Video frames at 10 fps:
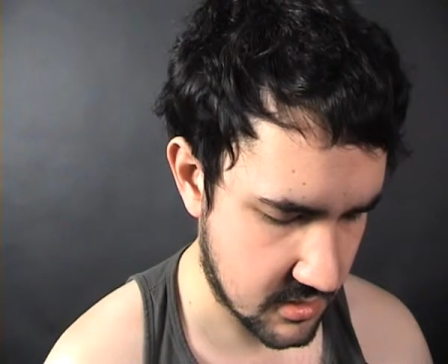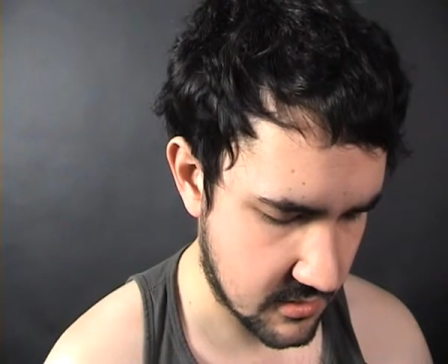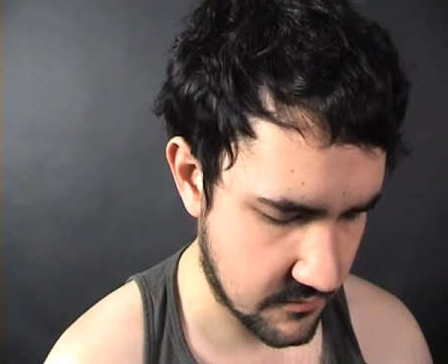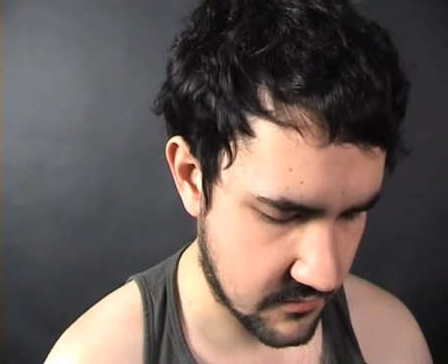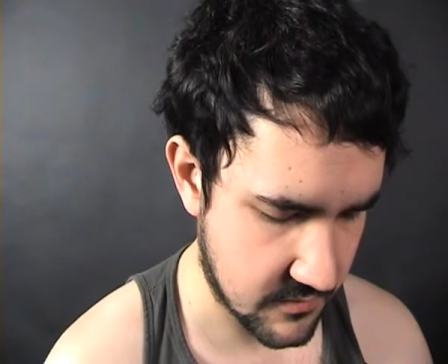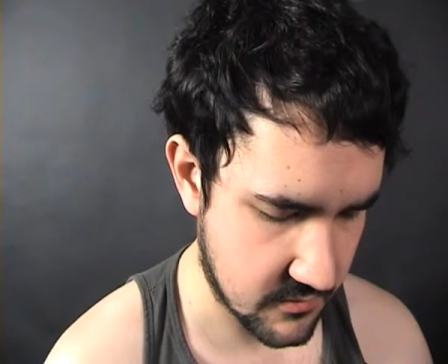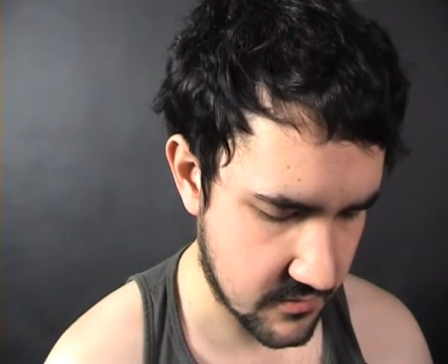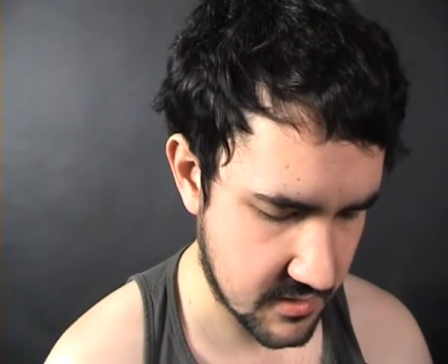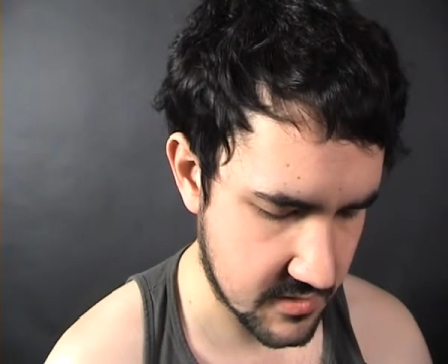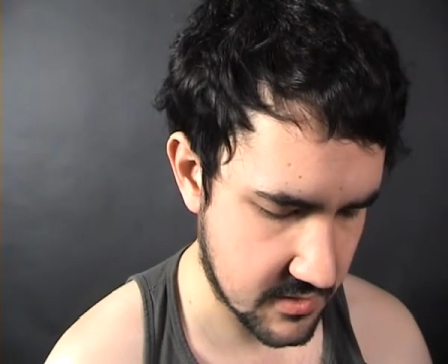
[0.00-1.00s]
If you feel
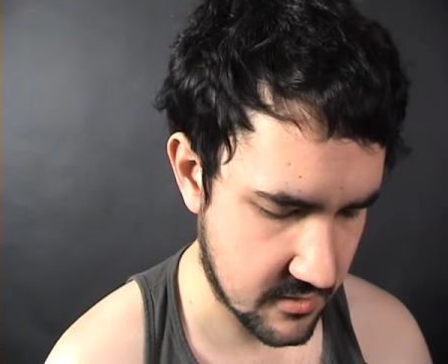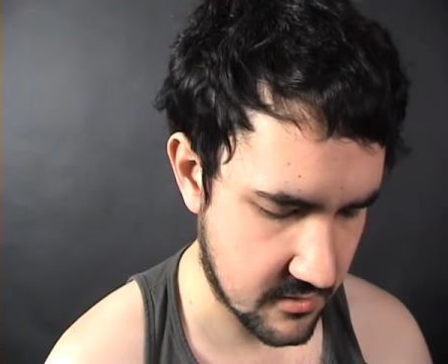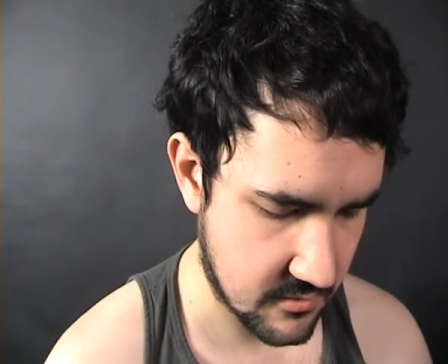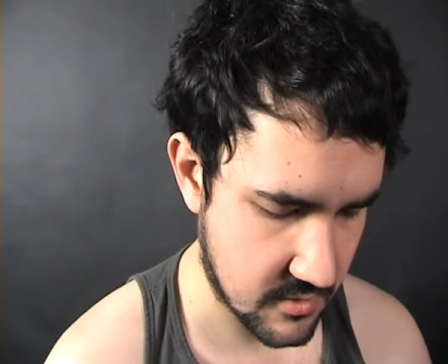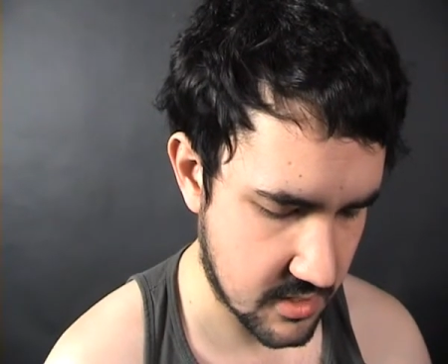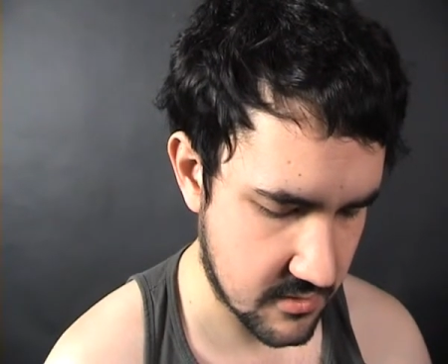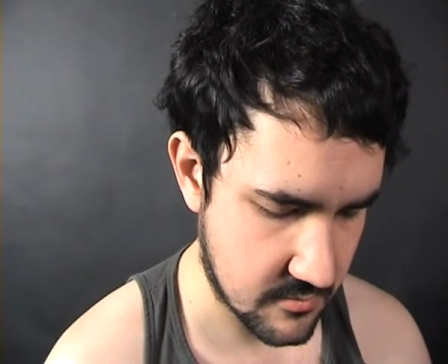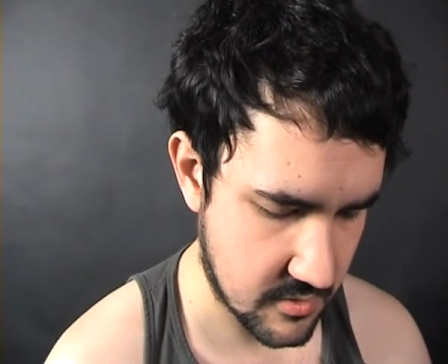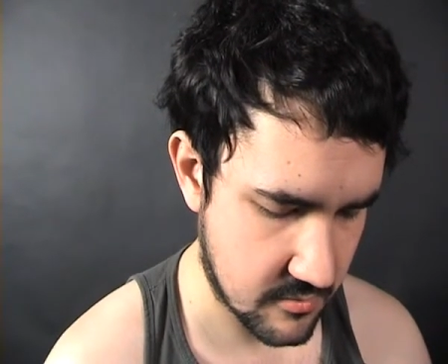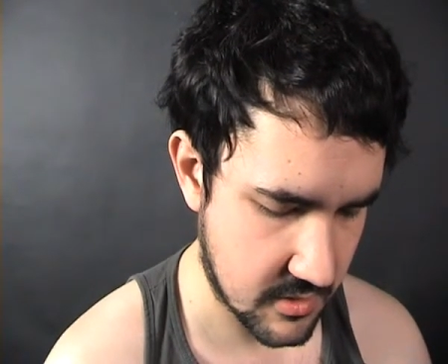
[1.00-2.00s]
things are going well at the
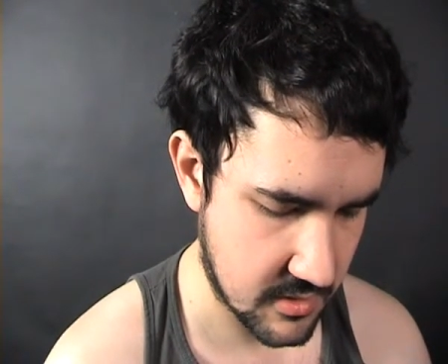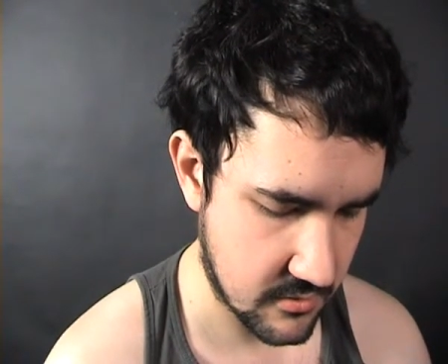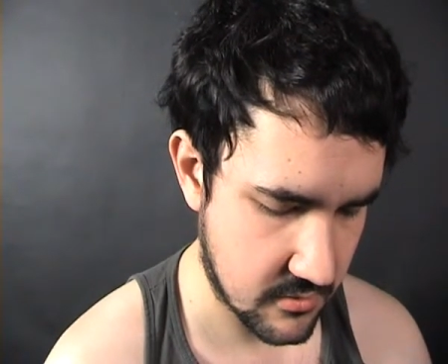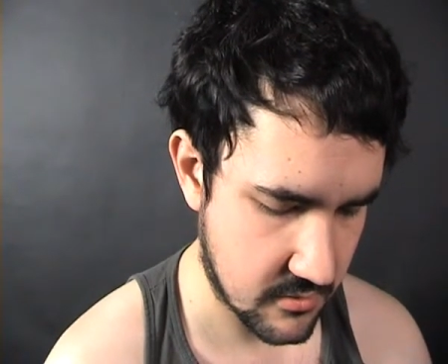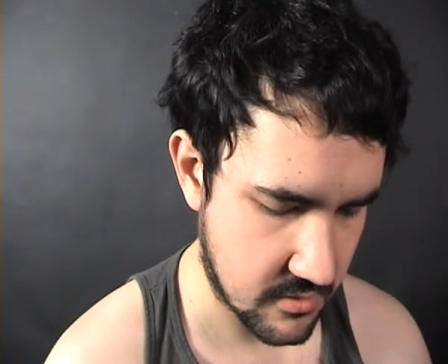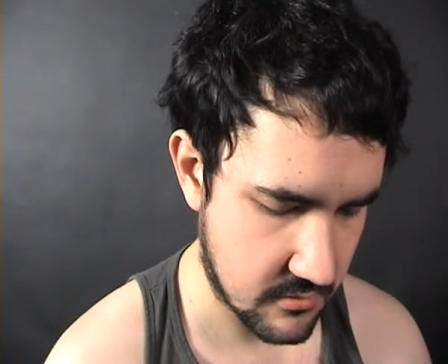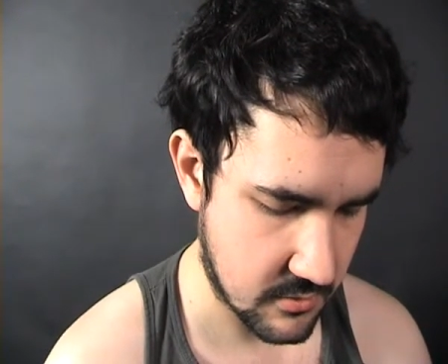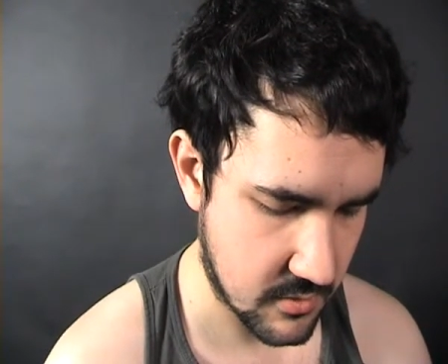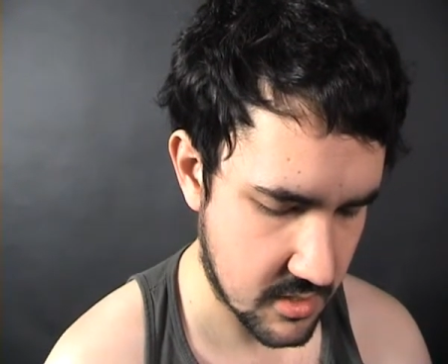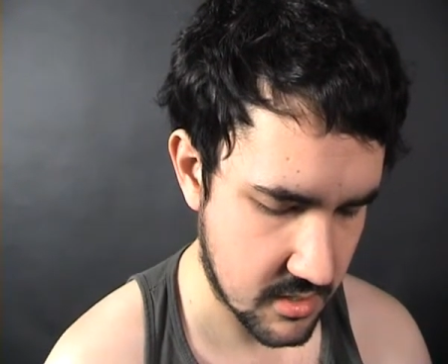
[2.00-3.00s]
moment and no longer
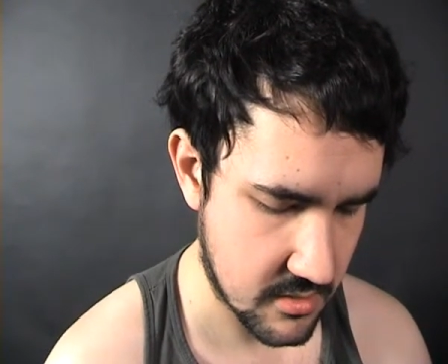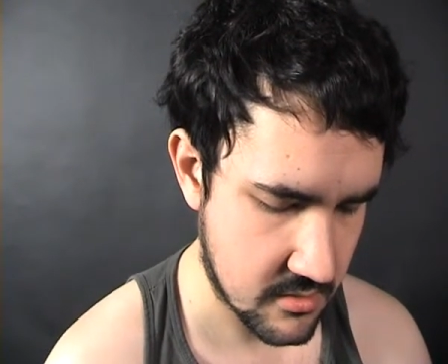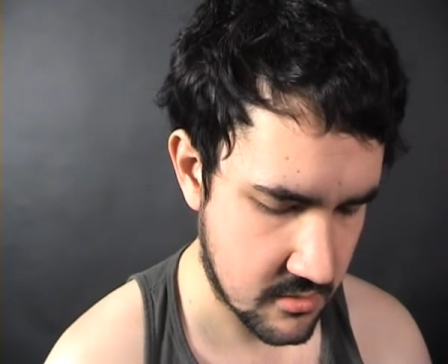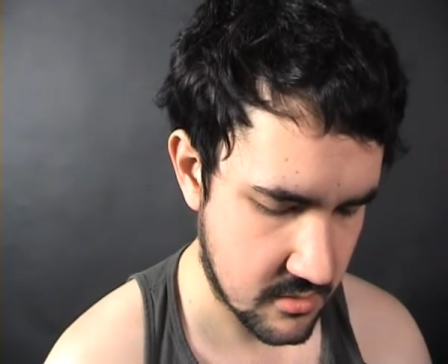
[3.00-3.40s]
require